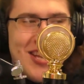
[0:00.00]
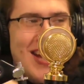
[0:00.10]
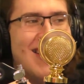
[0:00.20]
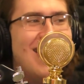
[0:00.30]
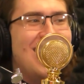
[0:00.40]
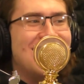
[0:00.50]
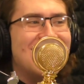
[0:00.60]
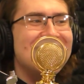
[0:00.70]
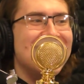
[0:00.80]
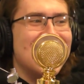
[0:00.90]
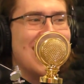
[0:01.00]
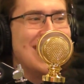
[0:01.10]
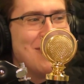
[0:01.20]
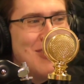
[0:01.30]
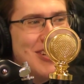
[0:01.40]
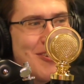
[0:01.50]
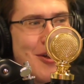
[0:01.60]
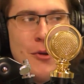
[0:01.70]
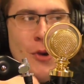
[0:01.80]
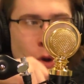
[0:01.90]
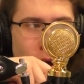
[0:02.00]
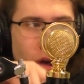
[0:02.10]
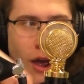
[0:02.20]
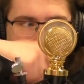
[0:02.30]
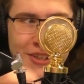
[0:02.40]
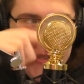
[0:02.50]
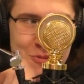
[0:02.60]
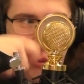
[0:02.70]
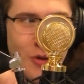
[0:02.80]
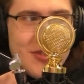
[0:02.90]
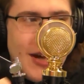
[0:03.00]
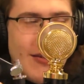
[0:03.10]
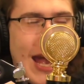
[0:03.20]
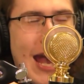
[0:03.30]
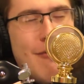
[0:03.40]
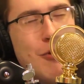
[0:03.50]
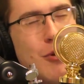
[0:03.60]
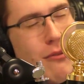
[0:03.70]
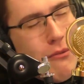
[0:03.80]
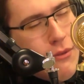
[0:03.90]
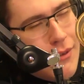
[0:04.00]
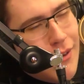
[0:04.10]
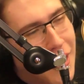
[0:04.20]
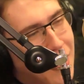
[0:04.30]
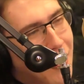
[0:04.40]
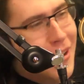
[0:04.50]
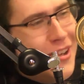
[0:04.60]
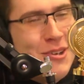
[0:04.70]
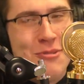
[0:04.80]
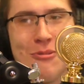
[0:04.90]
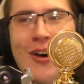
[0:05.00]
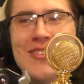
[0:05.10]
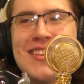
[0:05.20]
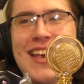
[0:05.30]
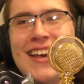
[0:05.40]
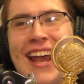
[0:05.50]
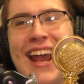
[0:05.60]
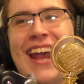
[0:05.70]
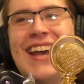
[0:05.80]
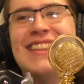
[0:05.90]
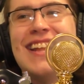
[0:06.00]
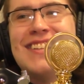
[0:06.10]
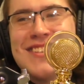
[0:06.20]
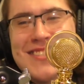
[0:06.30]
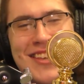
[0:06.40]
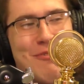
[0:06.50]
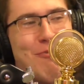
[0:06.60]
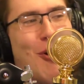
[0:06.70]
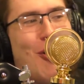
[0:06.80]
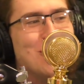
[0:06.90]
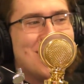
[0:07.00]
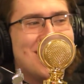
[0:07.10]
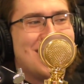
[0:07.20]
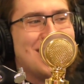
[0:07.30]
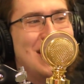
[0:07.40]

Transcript: He does the Danny DeVito card, and he just wolfs down cat food, and grunts, and then just falls asleep